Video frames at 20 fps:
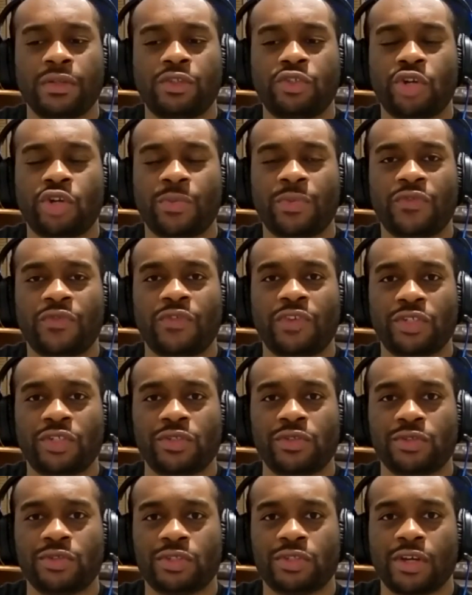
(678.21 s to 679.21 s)
Trump
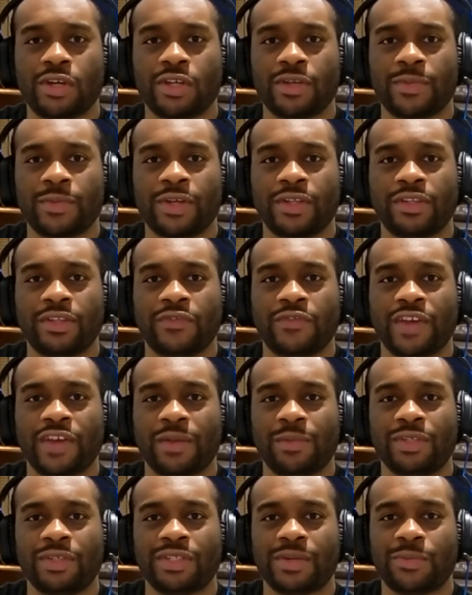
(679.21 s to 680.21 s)
officials talk about the
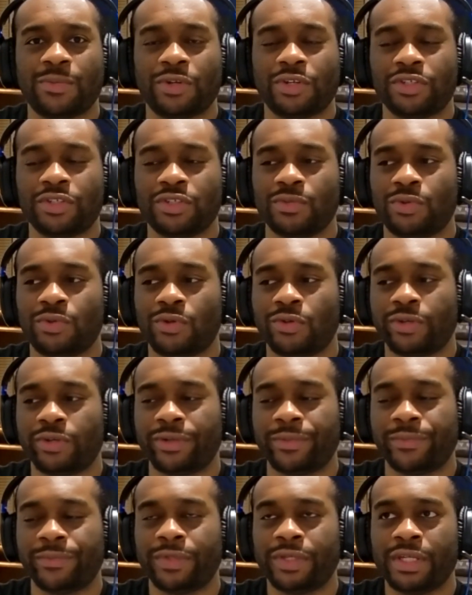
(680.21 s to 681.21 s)
family separation
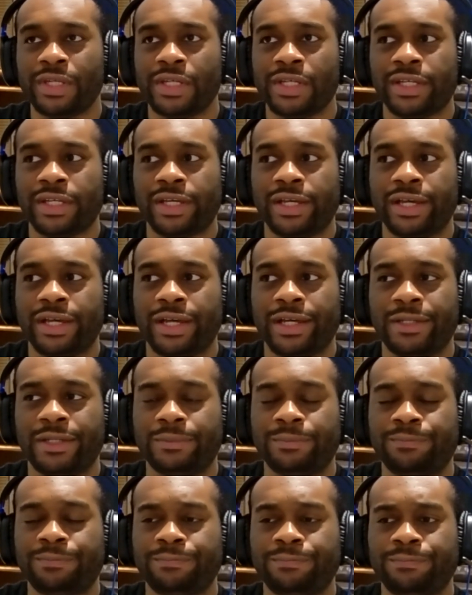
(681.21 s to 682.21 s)
program,
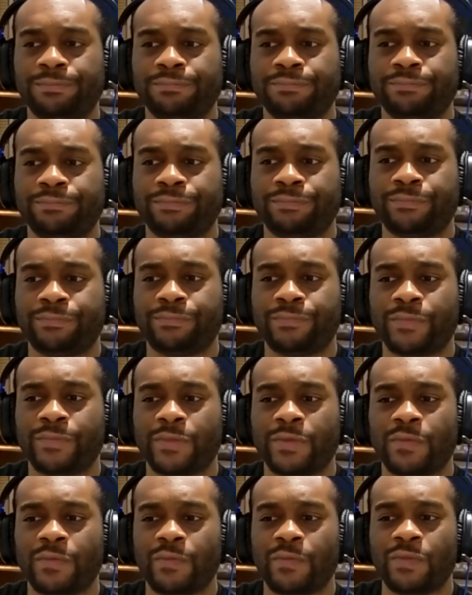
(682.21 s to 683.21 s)
um,
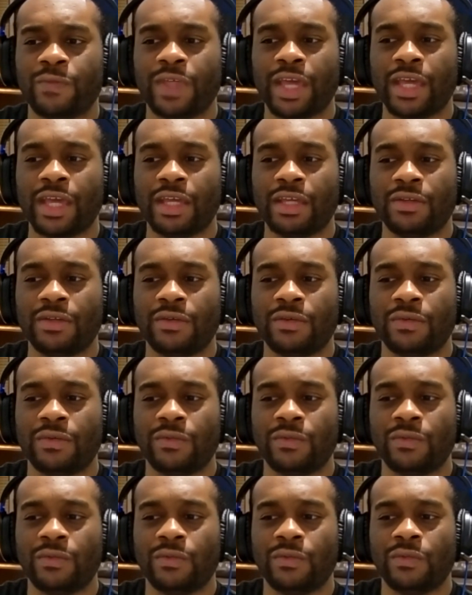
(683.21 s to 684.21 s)
they
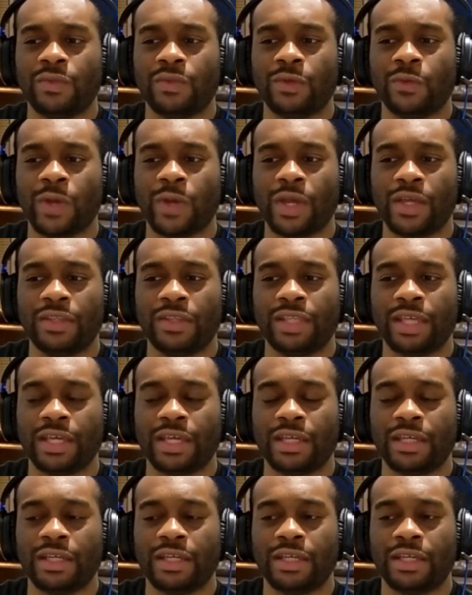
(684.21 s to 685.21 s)
the way
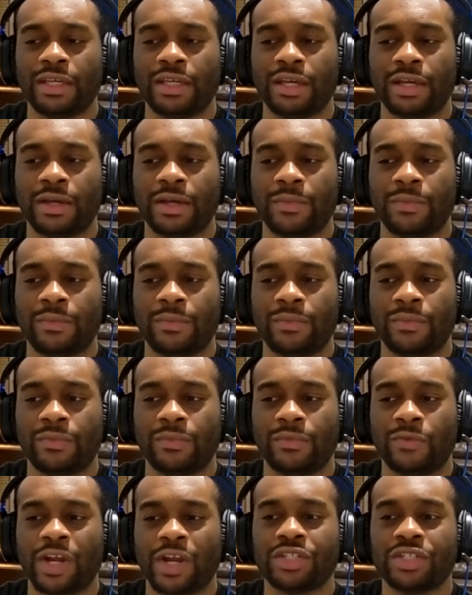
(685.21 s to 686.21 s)
they um,
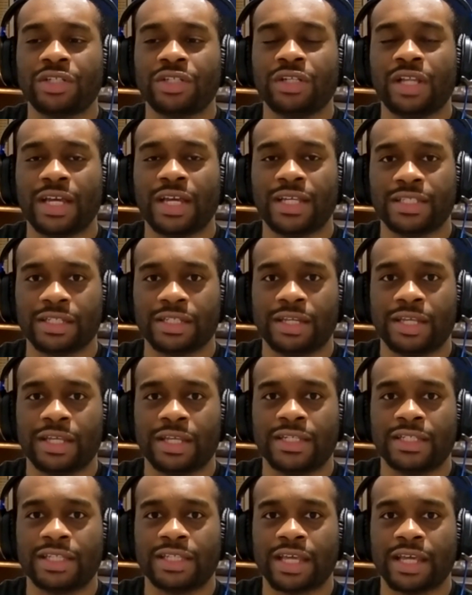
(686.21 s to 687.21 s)
rationalize it
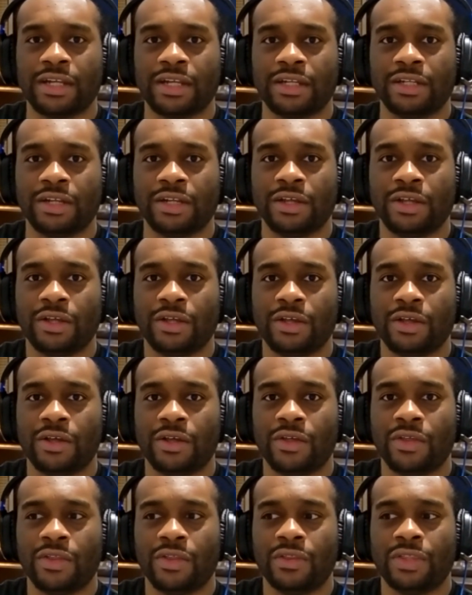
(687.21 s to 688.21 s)
is that
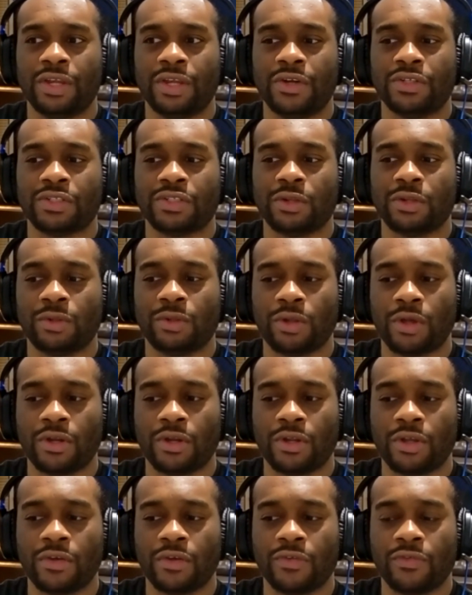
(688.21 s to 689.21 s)
there's a
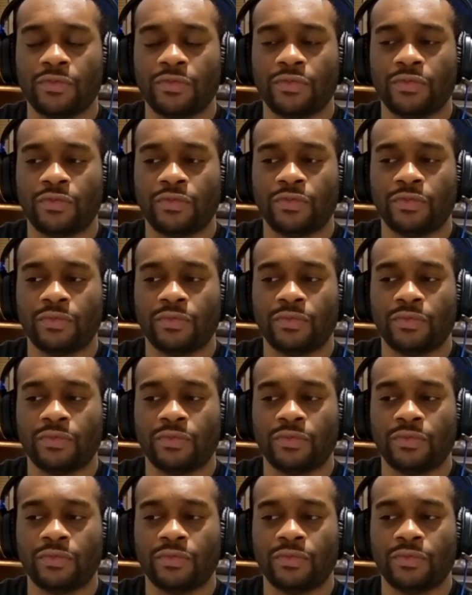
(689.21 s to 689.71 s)
lot of